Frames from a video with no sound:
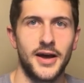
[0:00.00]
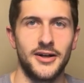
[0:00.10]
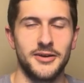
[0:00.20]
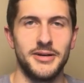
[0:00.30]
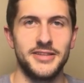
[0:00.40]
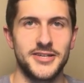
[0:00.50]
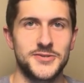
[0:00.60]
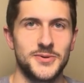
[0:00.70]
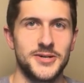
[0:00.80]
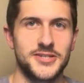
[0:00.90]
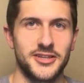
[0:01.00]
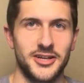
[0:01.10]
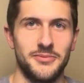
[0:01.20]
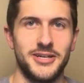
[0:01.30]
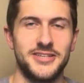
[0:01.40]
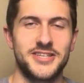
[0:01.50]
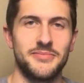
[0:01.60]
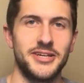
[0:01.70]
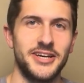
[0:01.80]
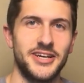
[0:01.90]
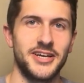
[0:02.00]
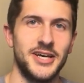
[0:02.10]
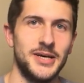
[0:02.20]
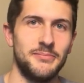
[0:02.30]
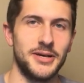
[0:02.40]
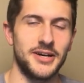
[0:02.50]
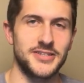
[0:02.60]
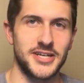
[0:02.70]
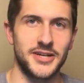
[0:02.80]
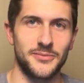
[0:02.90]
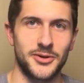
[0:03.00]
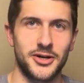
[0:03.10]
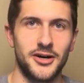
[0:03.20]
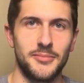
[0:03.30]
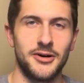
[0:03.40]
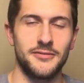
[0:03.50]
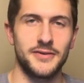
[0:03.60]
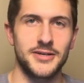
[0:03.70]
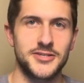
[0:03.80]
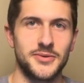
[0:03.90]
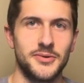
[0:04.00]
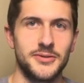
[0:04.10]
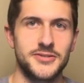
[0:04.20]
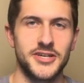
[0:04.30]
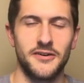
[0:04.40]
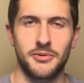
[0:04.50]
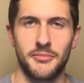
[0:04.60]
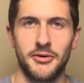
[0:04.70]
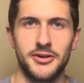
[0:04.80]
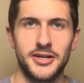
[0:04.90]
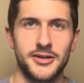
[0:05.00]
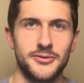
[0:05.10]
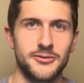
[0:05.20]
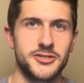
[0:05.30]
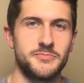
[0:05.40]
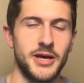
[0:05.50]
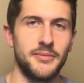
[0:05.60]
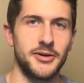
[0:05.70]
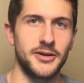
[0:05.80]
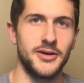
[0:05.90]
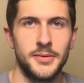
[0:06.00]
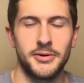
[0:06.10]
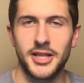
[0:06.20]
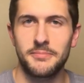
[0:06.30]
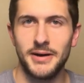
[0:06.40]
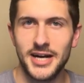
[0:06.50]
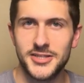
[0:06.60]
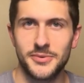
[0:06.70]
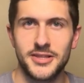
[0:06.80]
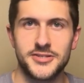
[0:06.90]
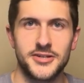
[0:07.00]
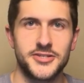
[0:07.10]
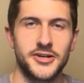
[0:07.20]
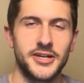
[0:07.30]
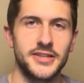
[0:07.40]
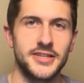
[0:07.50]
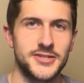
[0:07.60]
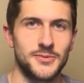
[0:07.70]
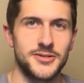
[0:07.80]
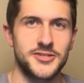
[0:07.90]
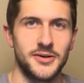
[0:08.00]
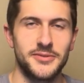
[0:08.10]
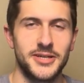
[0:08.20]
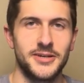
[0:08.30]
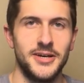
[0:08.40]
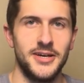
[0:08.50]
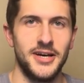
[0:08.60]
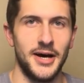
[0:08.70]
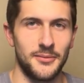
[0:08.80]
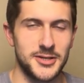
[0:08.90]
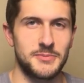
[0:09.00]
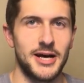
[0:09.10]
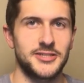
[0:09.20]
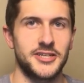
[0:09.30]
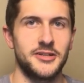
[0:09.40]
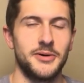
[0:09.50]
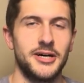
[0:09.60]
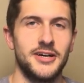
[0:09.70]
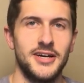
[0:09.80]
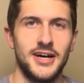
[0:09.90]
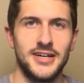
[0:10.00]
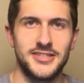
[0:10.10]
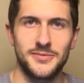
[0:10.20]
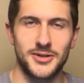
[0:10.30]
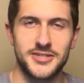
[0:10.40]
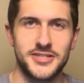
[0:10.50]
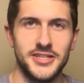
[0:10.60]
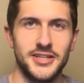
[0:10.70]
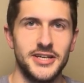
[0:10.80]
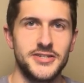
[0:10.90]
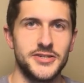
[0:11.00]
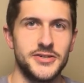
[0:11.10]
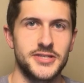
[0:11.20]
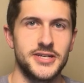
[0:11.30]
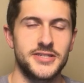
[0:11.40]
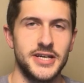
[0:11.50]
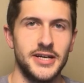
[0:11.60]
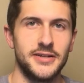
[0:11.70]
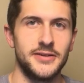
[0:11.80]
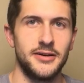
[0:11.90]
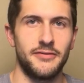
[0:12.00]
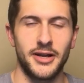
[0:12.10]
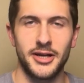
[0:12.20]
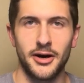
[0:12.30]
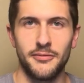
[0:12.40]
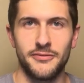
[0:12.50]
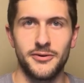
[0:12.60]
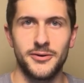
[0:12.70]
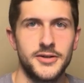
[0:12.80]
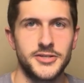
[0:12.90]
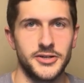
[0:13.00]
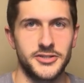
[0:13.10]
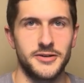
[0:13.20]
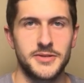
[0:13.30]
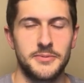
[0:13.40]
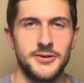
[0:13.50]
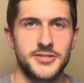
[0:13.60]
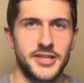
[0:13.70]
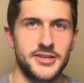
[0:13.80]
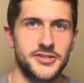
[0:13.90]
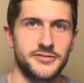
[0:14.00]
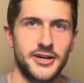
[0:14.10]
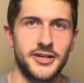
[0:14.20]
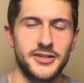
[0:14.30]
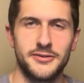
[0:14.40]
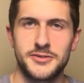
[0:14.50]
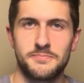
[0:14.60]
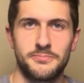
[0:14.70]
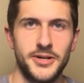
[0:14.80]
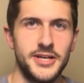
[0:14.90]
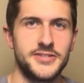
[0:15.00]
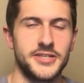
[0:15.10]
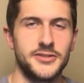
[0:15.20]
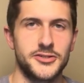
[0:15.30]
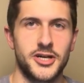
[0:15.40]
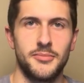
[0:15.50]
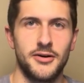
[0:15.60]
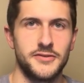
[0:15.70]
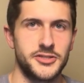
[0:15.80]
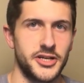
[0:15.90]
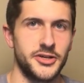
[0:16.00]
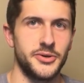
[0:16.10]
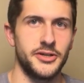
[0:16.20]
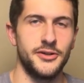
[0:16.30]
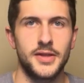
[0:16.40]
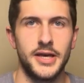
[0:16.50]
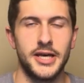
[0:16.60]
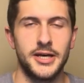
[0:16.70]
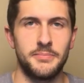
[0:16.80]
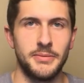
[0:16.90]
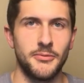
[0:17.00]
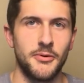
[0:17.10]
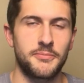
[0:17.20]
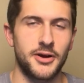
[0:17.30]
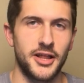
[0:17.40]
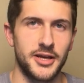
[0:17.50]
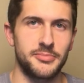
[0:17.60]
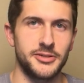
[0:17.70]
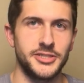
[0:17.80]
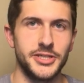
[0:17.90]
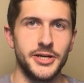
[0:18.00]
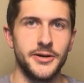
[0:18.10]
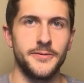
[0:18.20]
I'll admit this was a little bit intimidating because I didn't want to come off as someone self-promoting or spamming. But like back to where this all started, this was something I was passionate about. I did want to see leagues use this and find it helpful. So in terms of posting this on Reddit, it was pretty easy. Just come off as genuine and people will probably appreciate it.